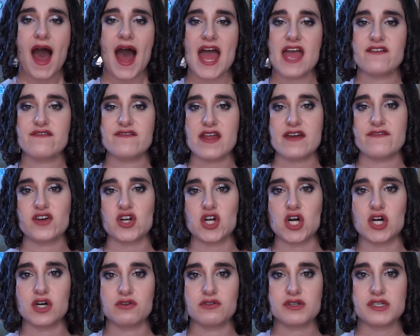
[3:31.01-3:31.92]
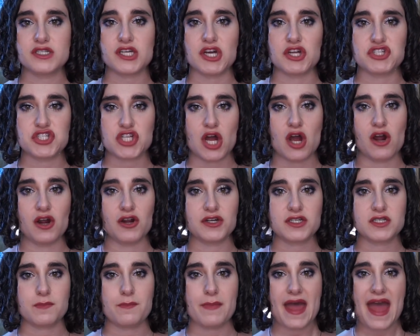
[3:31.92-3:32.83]
I have never owned a
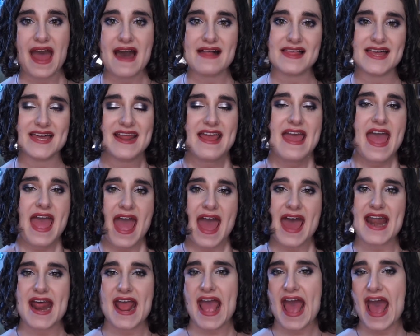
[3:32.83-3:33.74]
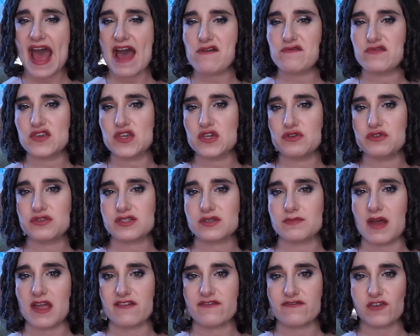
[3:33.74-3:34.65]
Tarte palette, and I have used
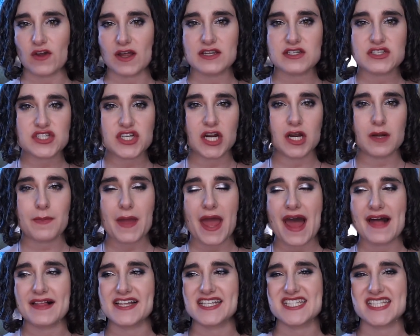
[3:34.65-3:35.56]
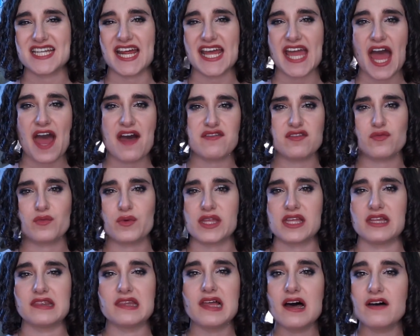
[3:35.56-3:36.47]
my friend's Tarte palettes, and I haven't
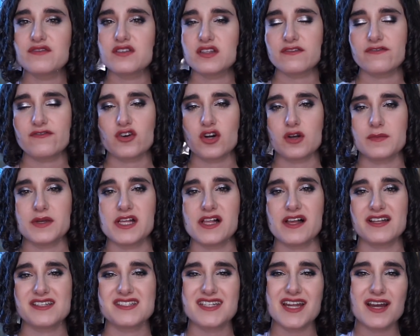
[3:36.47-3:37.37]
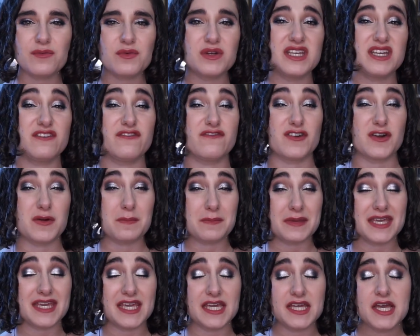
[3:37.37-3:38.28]
really loved the formula. It's not really for
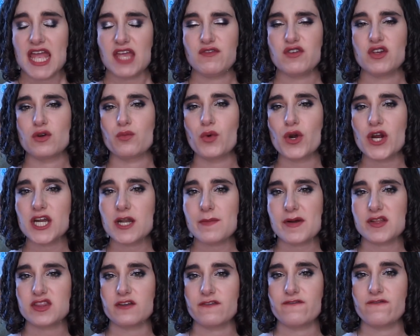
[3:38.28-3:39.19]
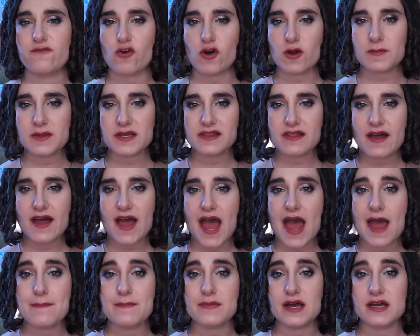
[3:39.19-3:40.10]
me. If you're worried about the formula,
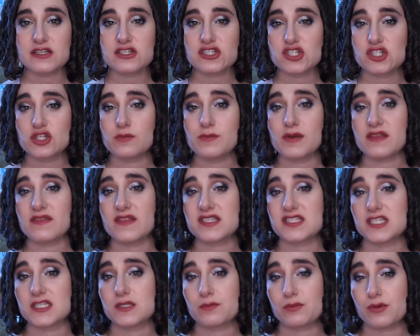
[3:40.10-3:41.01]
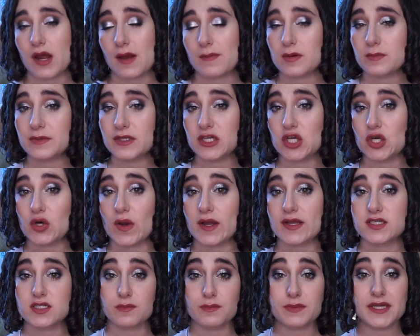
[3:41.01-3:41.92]
I'm assuming this is probably
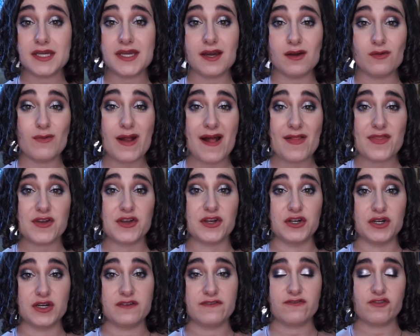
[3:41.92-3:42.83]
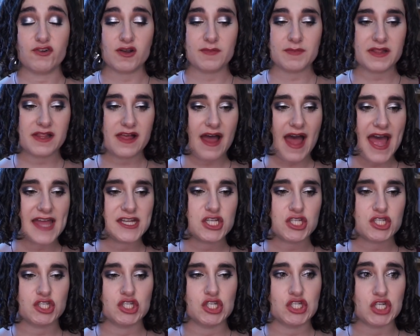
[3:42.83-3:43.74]
going to be a rather good formula. I
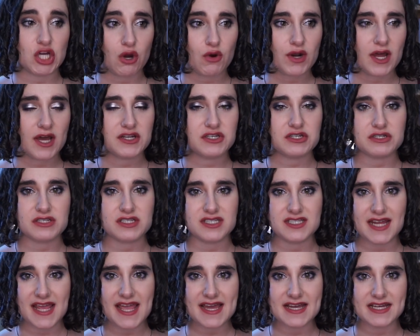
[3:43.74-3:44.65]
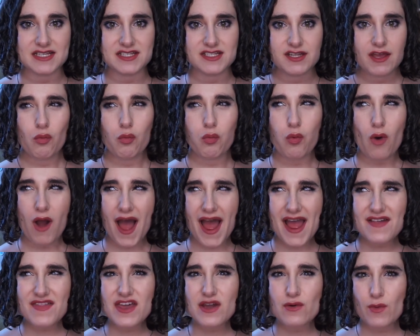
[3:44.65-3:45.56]
just don't understand
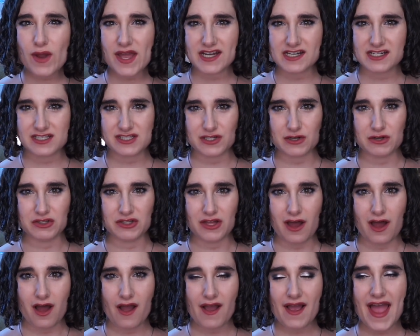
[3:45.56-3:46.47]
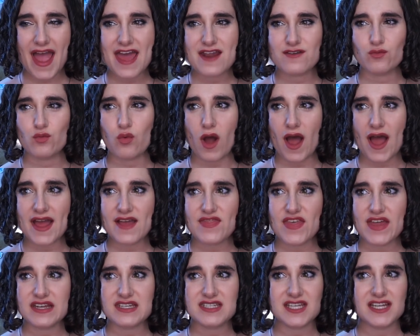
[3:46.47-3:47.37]
why they waited so long and why
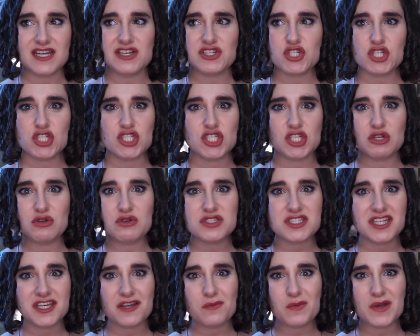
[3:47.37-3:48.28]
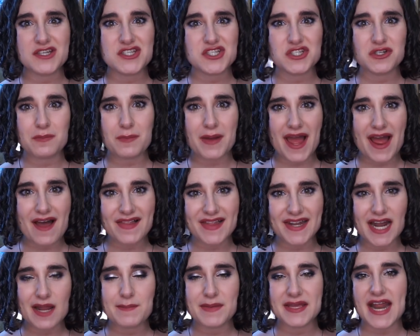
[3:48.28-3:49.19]
they didn't just use the original
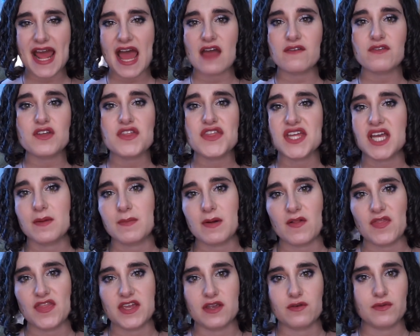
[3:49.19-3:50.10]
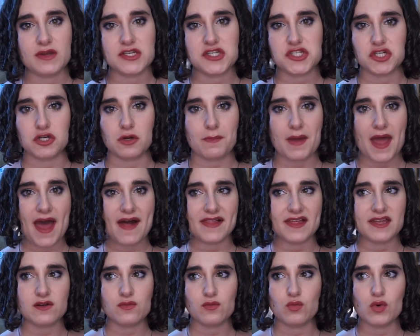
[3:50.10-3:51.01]
palette. I mean, everything about the original
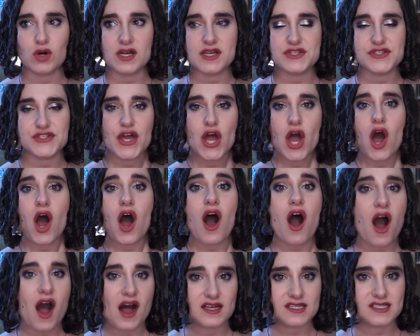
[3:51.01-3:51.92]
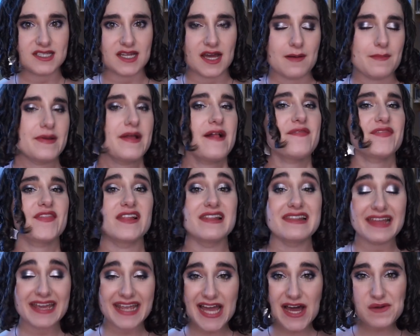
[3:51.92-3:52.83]
palette was awesome. The
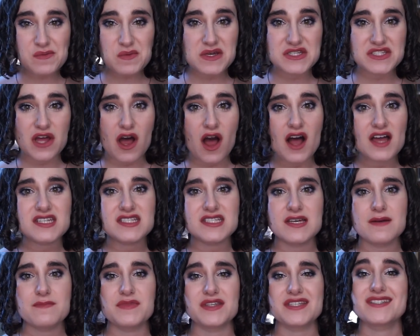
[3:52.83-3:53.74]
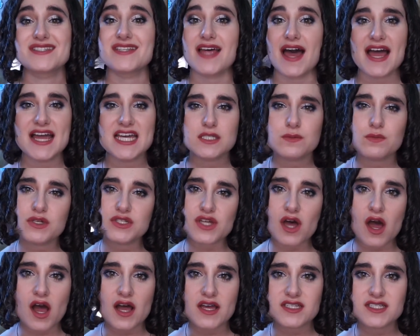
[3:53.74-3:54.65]
layout was awesome, the size was
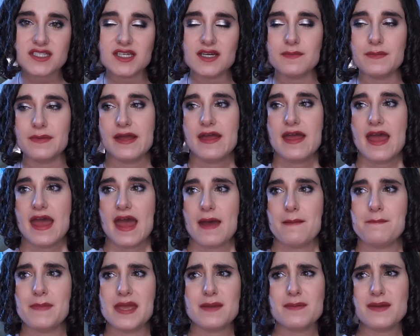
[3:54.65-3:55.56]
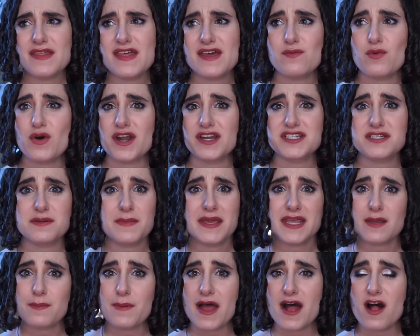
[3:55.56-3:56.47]
awesome. Maybe they wanted to
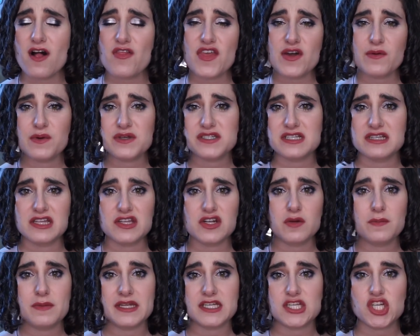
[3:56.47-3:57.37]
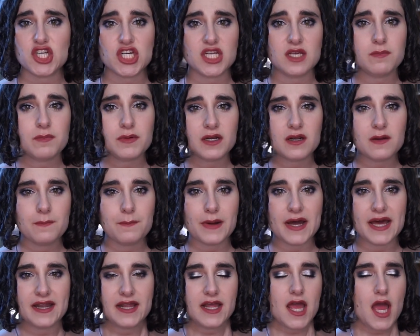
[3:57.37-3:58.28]
make a palette that was a little bit cheaper,
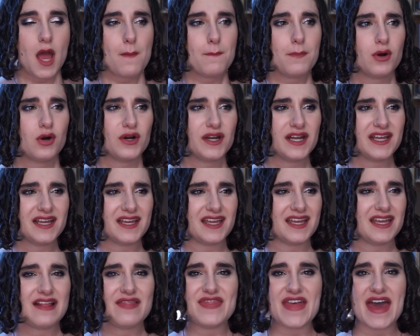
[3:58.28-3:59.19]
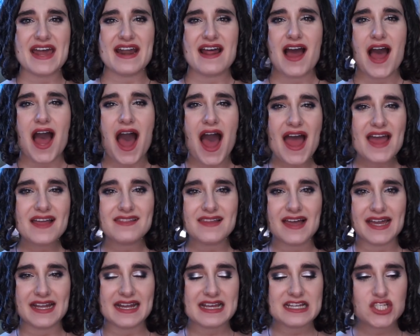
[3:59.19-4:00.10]
but putting in that
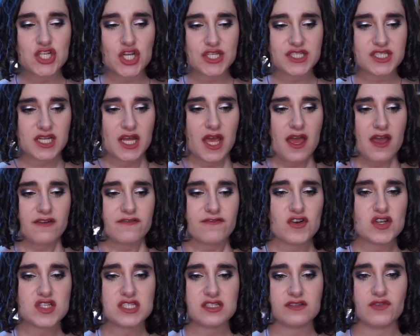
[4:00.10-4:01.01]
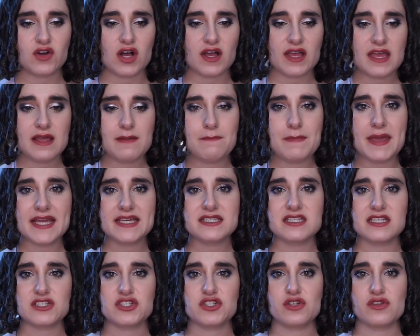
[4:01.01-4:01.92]
highlight, it just, first of all, it
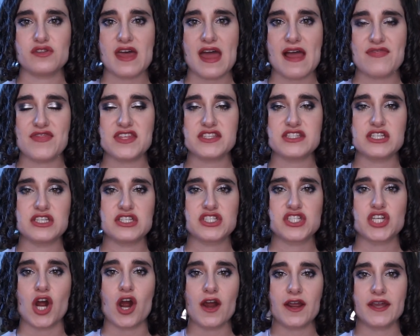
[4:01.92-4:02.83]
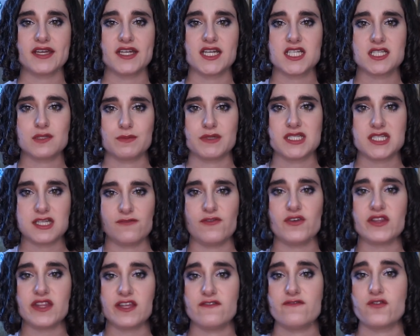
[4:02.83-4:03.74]
makes it so that this is targeted
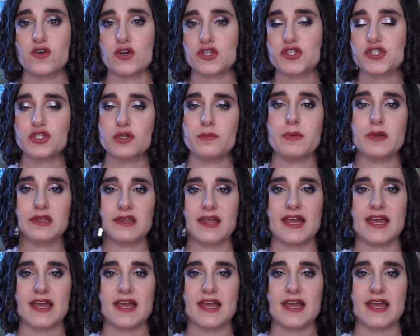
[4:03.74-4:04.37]
specifically for super